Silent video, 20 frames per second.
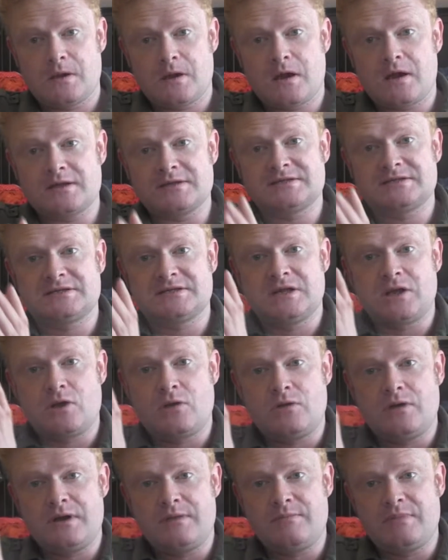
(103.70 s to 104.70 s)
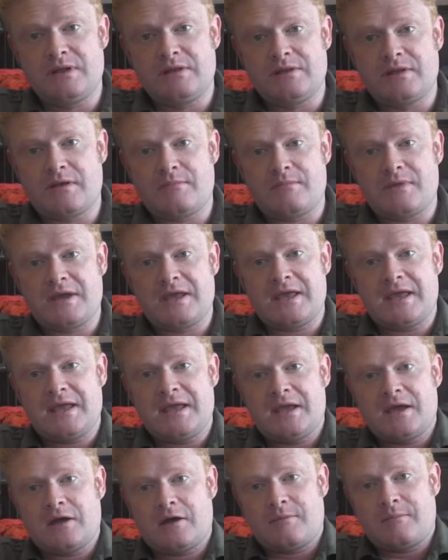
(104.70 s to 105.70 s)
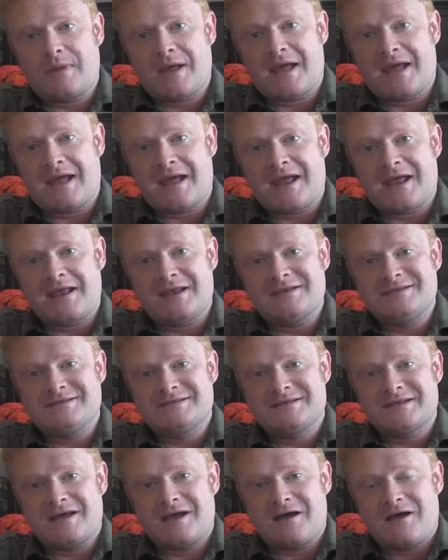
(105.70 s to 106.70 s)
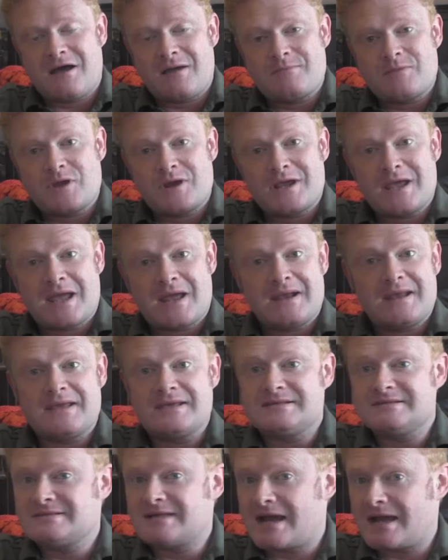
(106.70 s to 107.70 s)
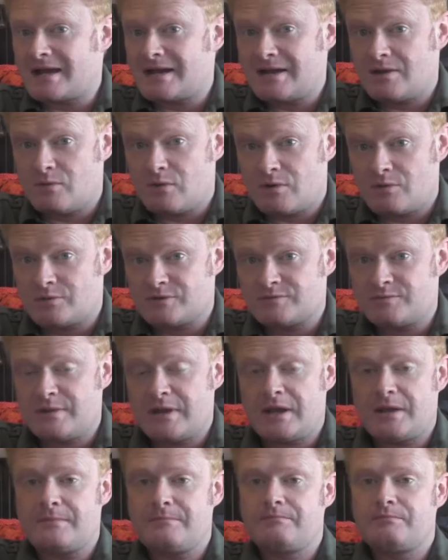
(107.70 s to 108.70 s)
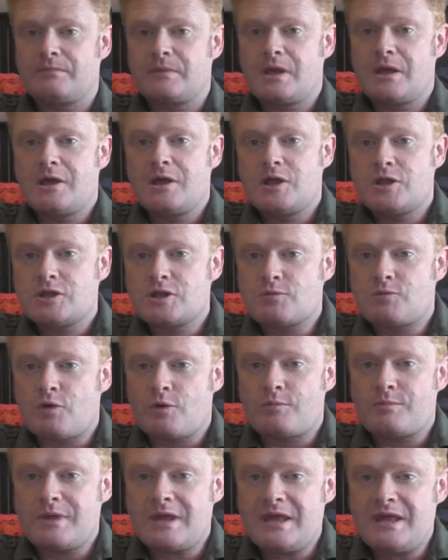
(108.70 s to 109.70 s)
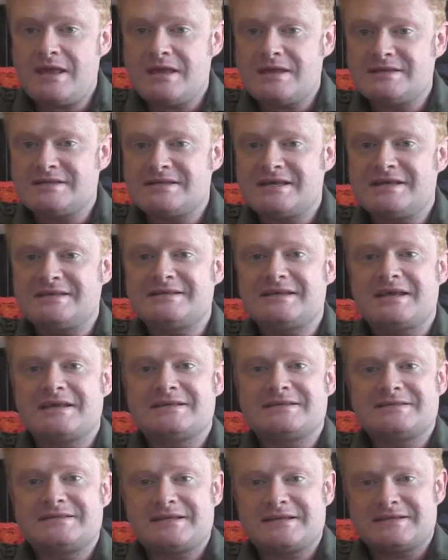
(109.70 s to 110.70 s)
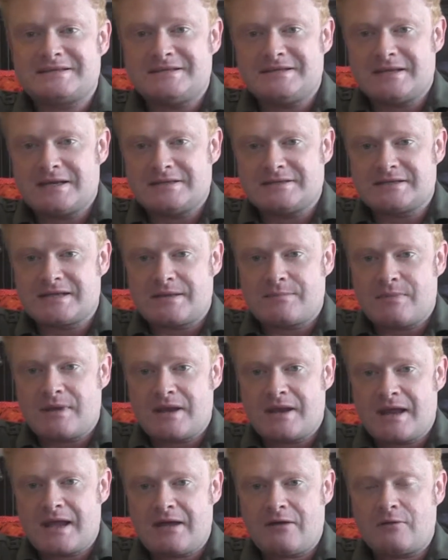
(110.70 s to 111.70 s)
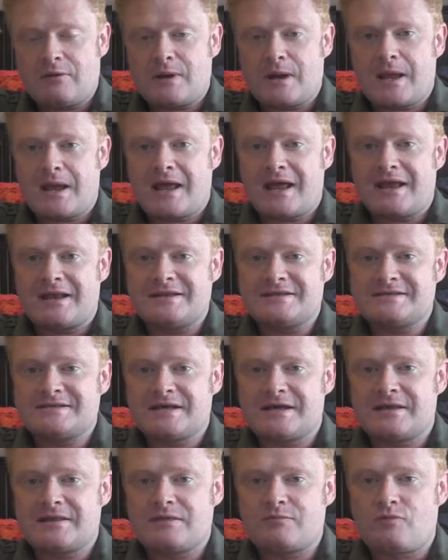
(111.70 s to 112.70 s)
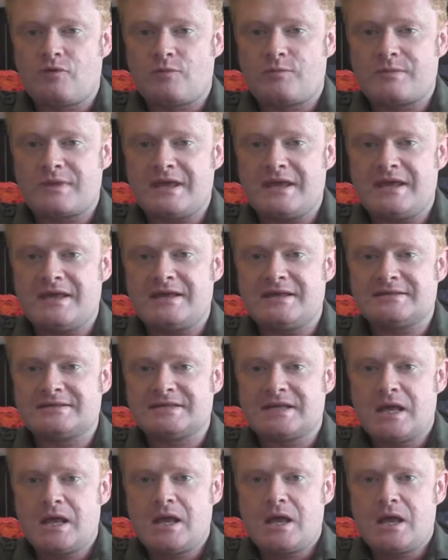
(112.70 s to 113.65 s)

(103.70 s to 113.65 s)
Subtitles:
I slowly build up my income and I'm going to get exactly where I want to be. The problem is it takes 60 days to get paid out, and the problem is